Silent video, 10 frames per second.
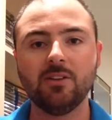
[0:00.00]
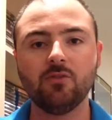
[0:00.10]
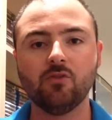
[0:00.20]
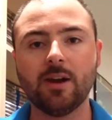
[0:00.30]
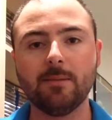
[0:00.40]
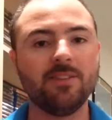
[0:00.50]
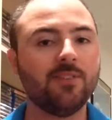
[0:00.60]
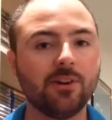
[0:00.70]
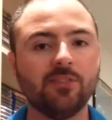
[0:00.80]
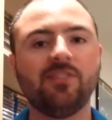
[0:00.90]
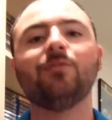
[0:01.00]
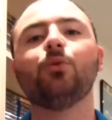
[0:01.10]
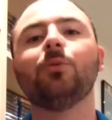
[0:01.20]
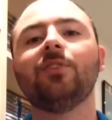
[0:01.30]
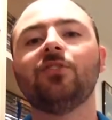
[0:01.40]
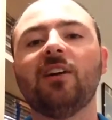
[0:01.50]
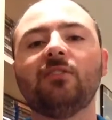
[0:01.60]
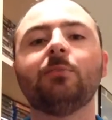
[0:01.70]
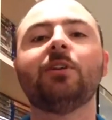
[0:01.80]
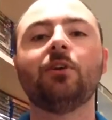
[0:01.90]
trying to be very civil with each
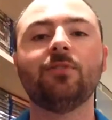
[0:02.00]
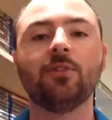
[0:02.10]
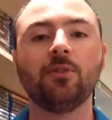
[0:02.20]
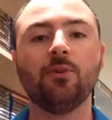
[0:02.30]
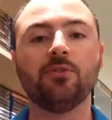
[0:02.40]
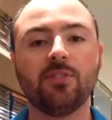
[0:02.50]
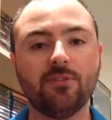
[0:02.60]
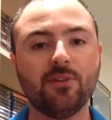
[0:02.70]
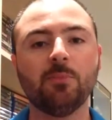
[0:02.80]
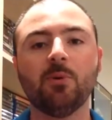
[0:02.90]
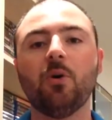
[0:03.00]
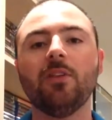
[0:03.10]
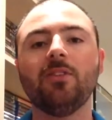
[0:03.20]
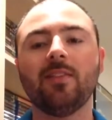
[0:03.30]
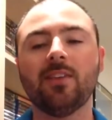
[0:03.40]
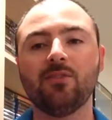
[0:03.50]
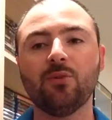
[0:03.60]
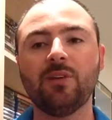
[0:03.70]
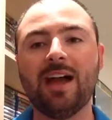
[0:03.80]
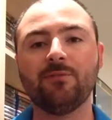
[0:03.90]
other, but over the course of the film and whatnot, they
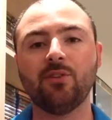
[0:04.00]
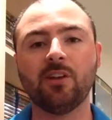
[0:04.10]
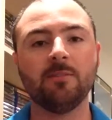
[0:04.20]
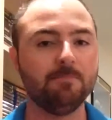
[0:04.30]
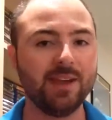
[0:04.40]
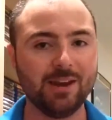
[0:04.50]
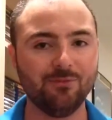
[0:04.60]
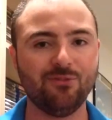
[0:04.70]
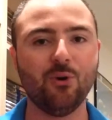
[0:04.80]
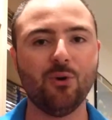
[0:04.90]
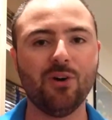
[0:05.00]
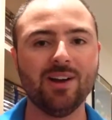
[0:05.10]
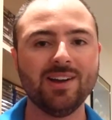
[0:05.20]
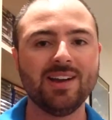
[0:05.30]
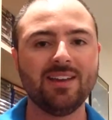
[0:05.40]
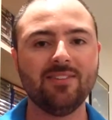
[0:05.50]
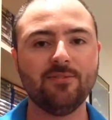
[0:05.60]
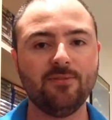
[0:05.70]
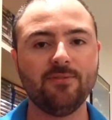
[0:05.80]
sort of have to compete for the